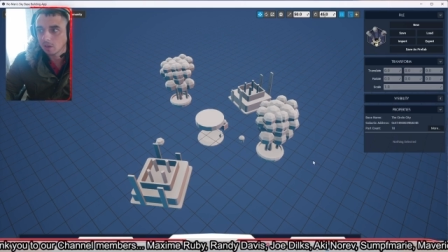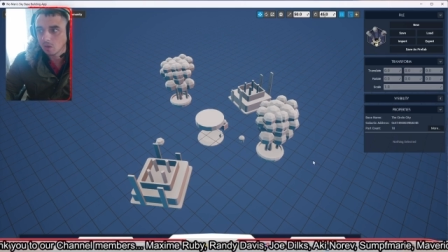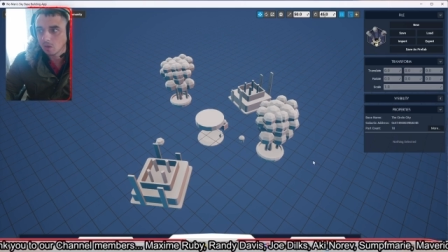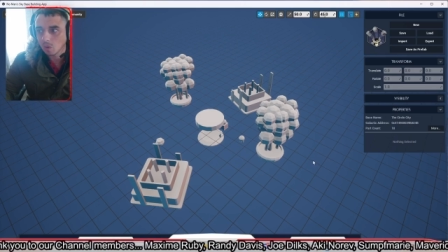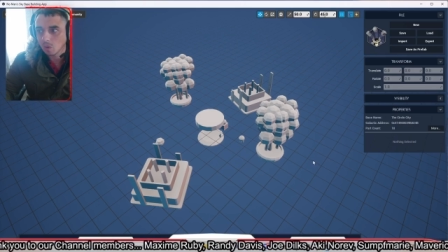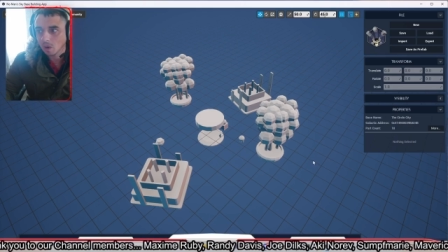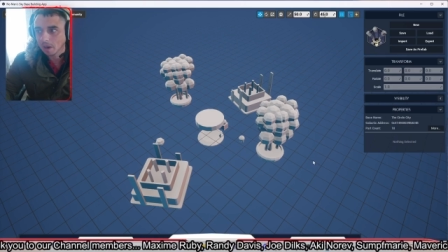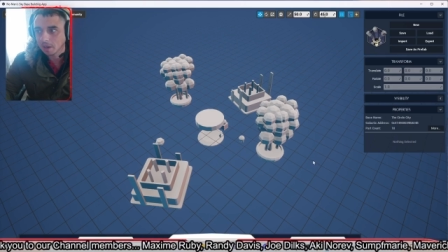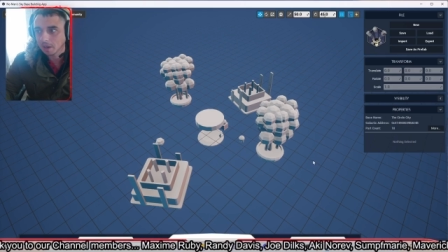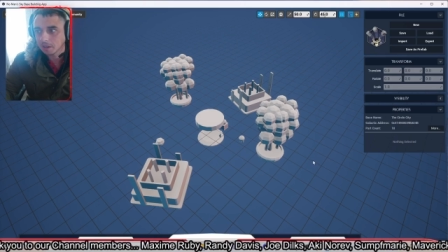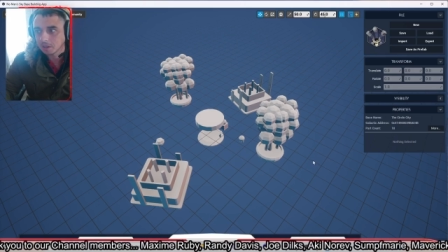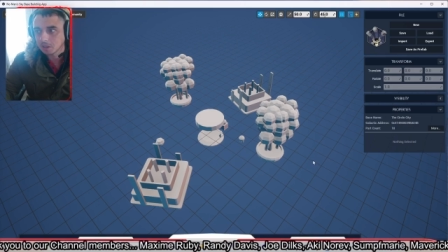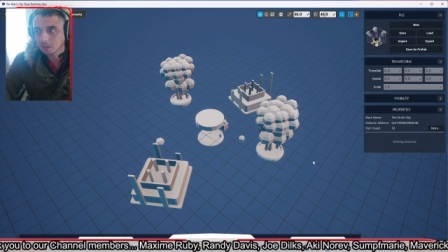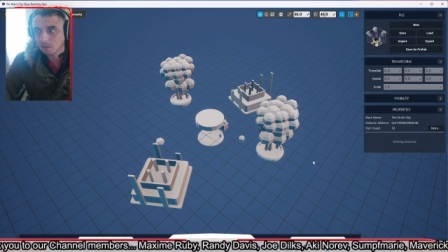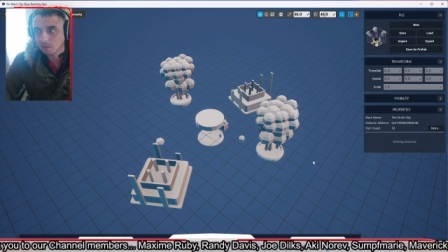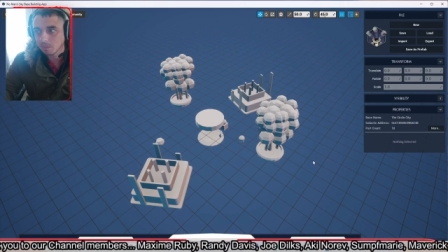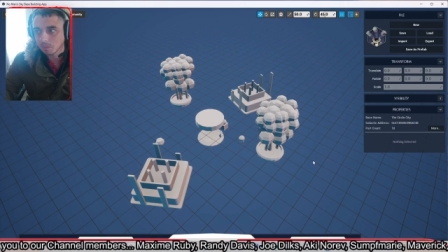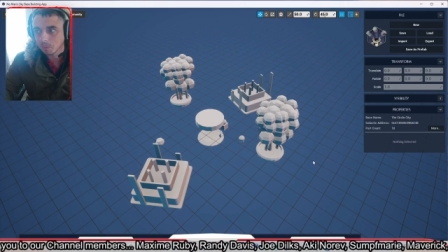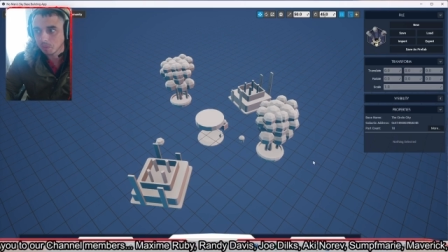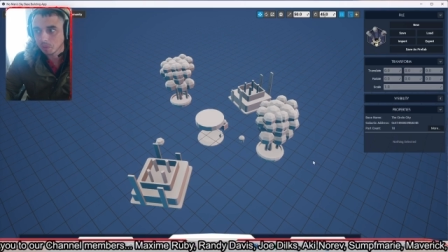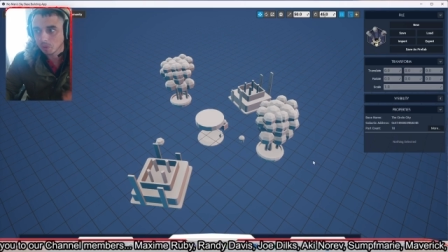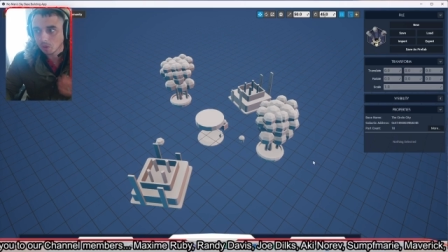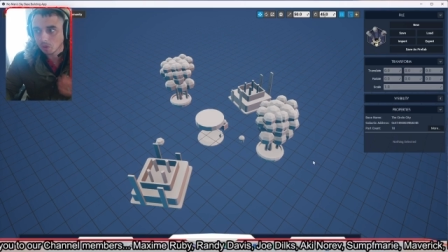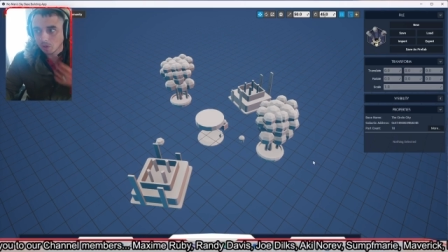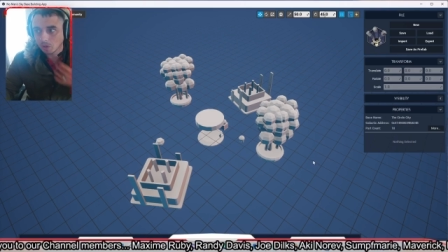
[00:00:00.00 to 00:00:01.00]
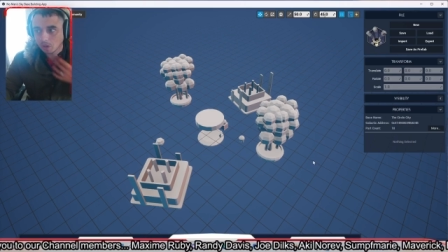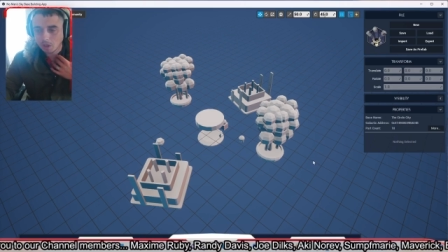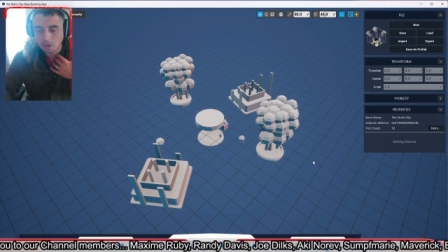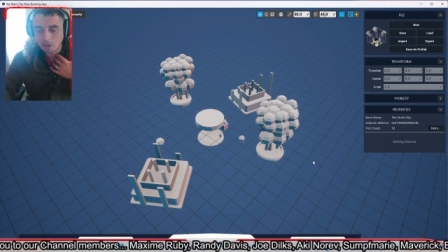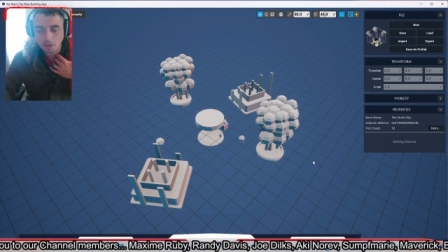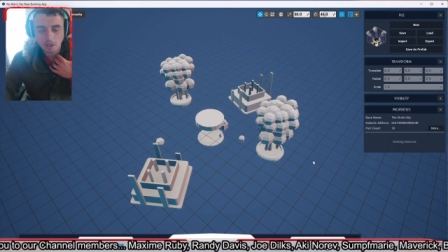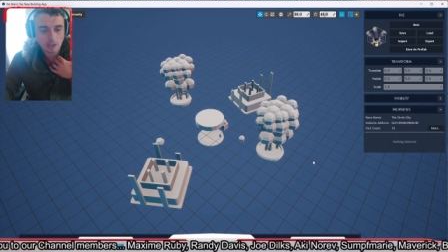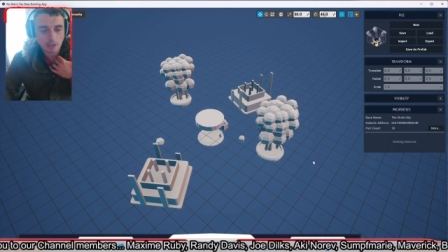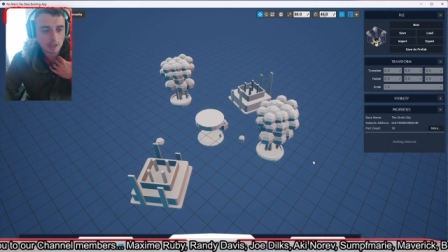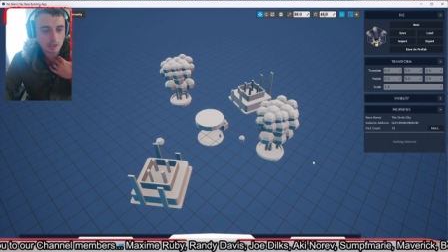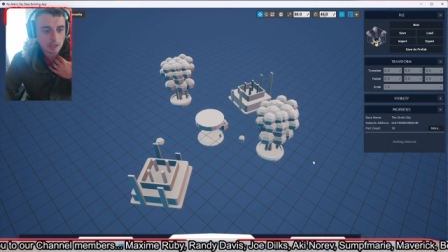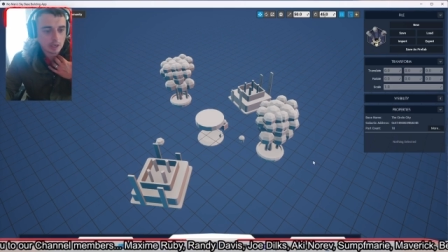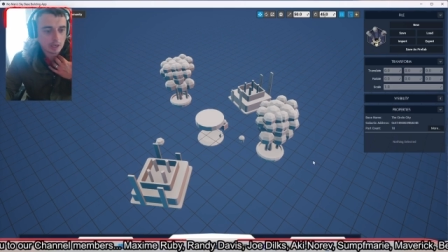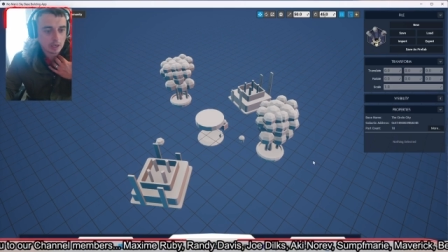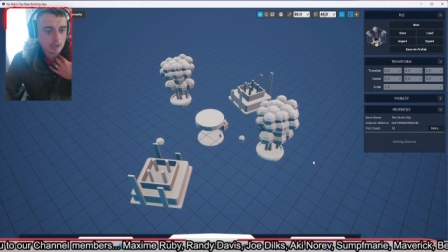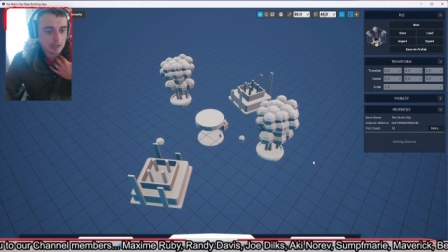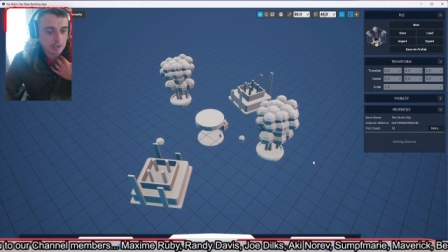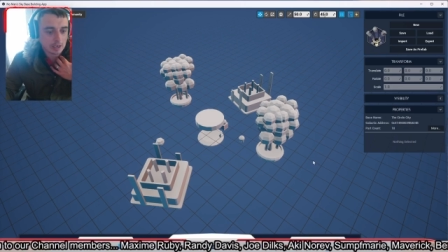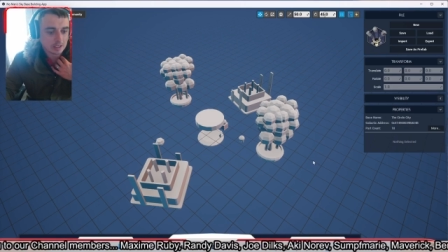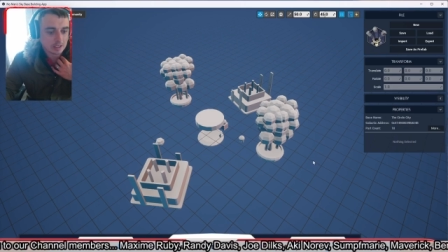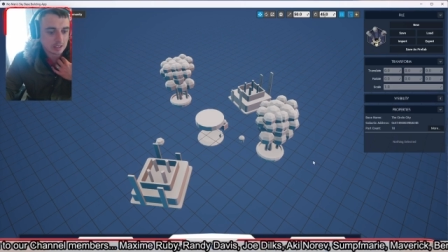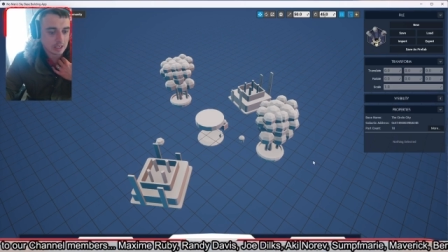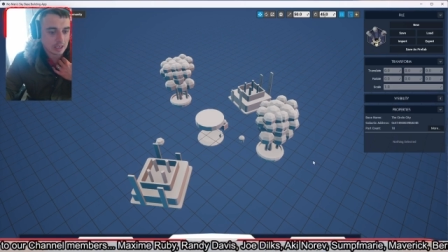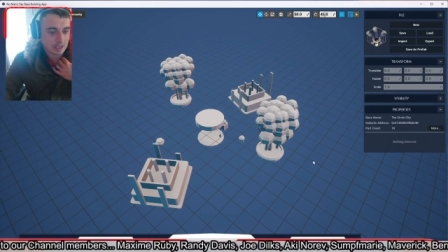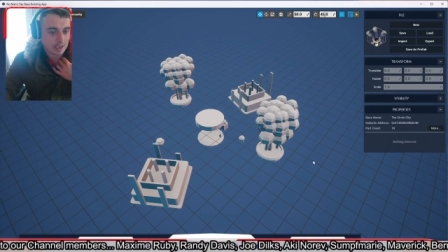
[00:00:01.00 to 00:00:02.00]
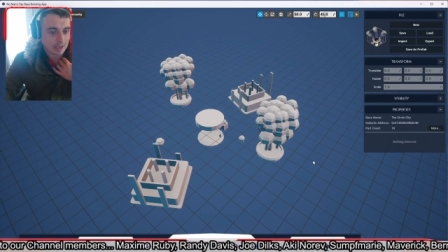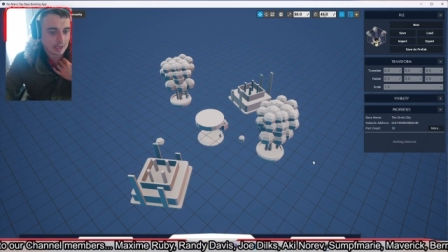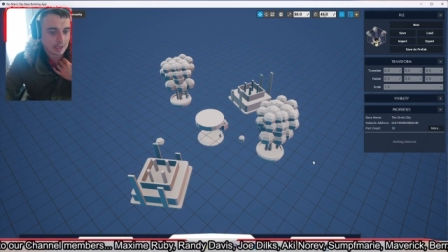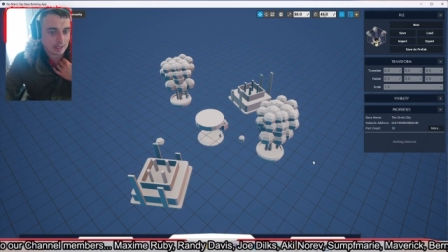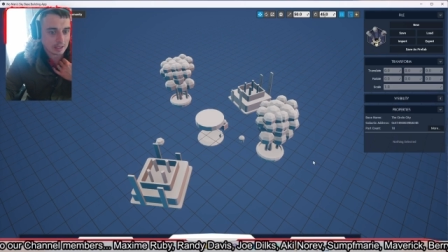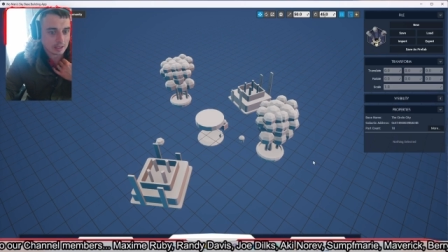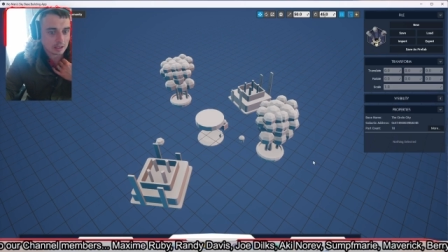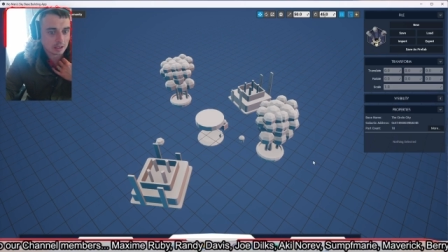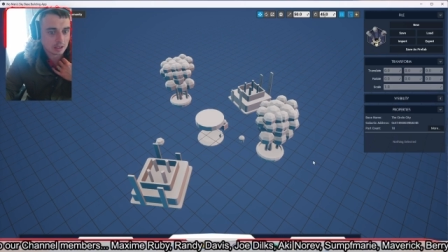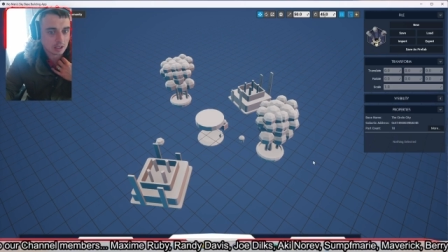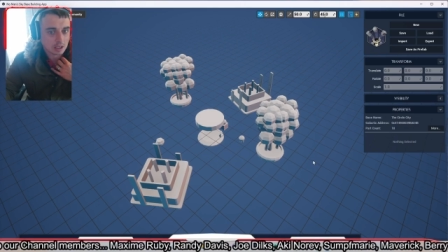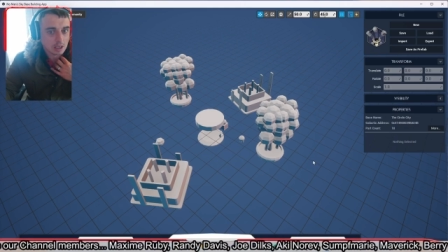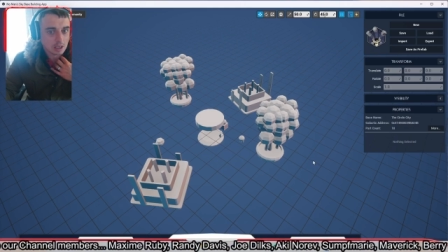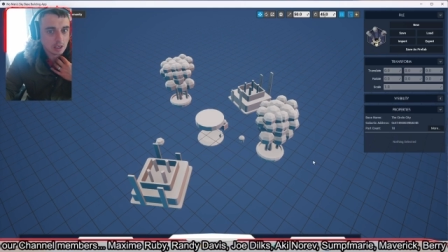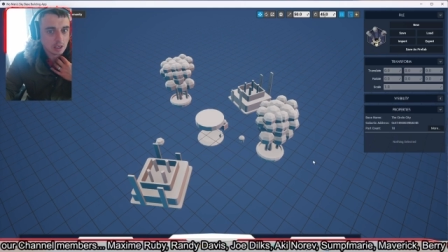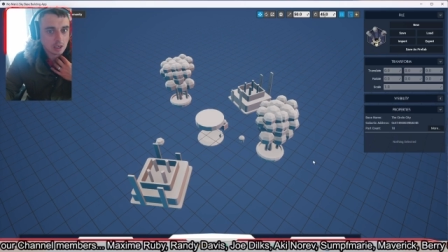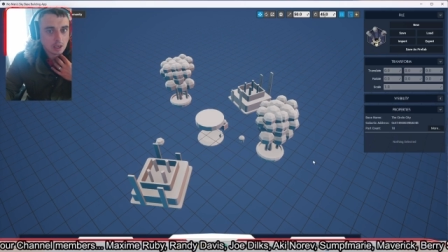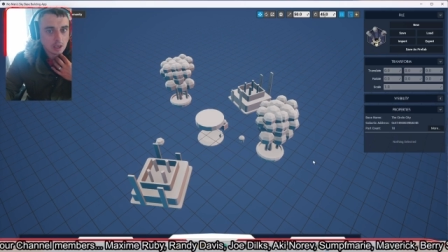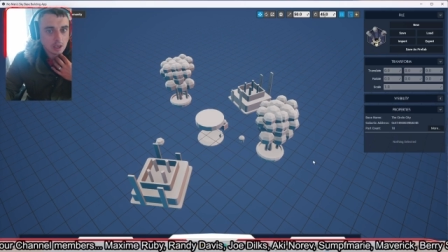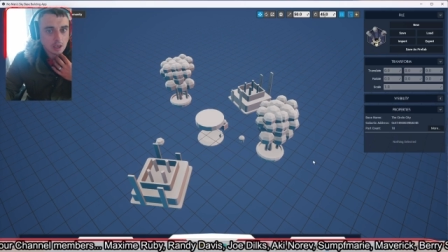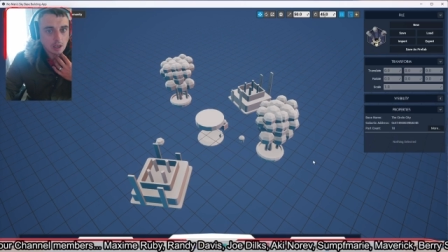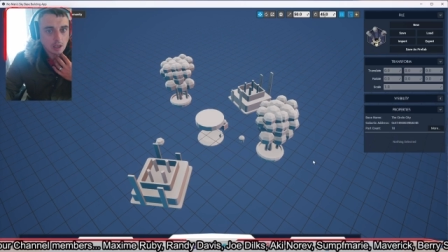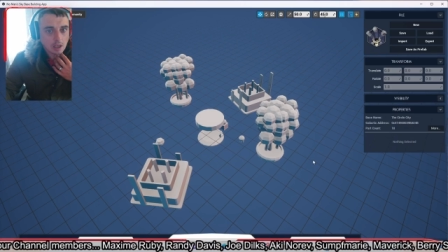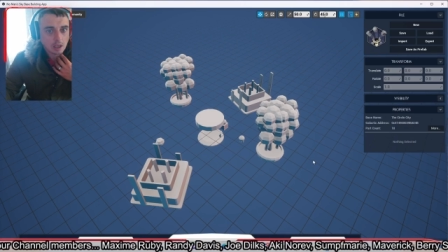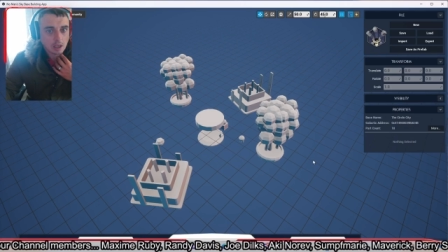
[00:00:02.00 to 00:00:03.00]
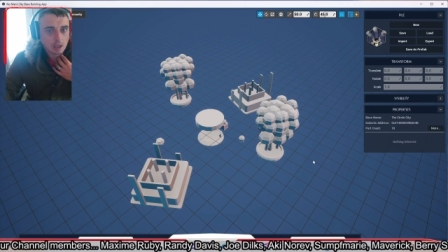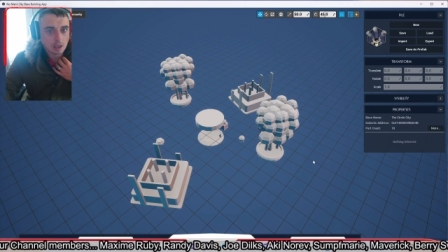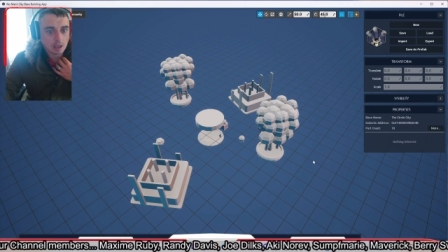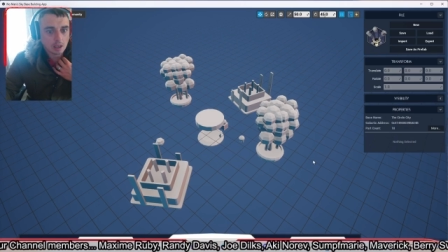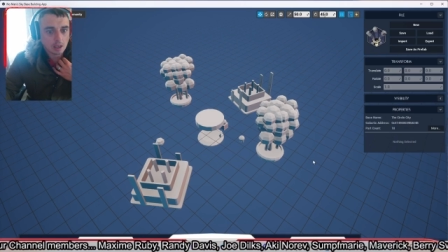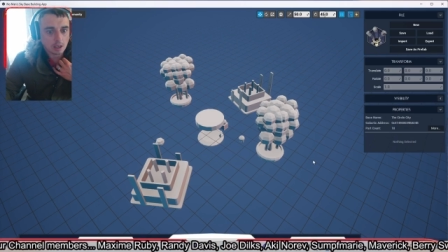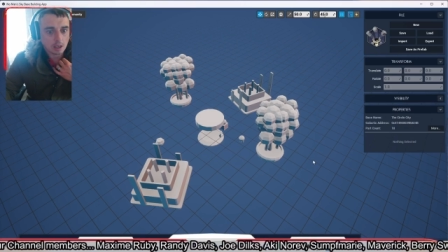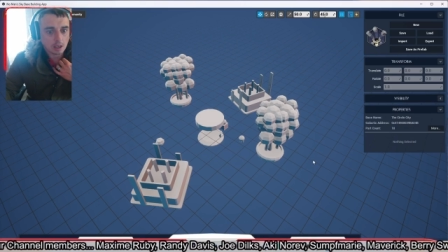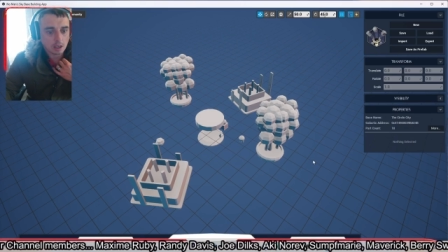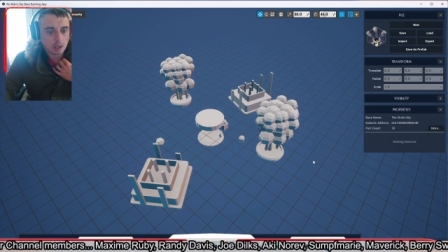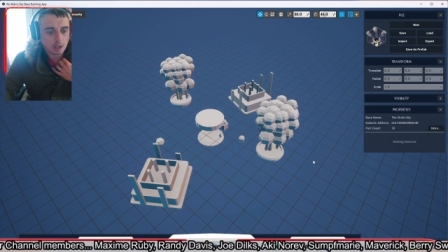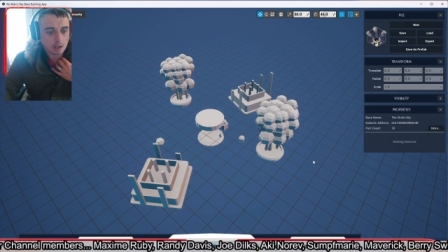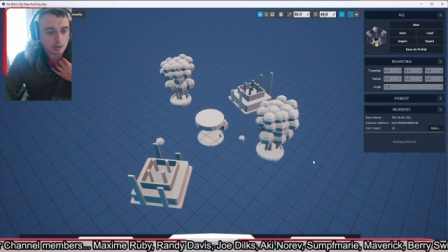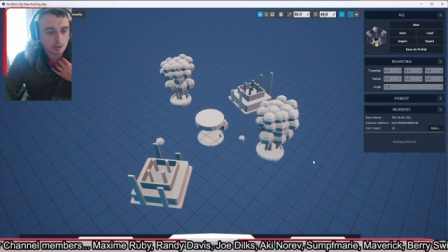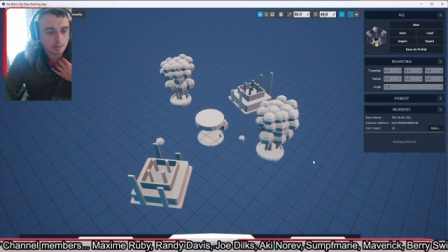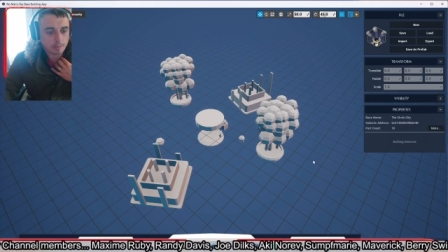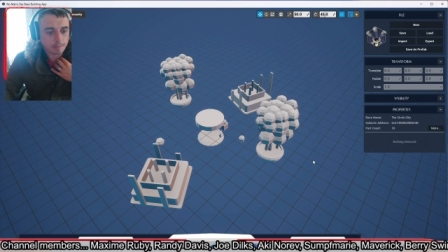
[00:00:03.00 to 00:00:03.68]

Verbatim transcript: Quite simple and, and easy, guys. Uh,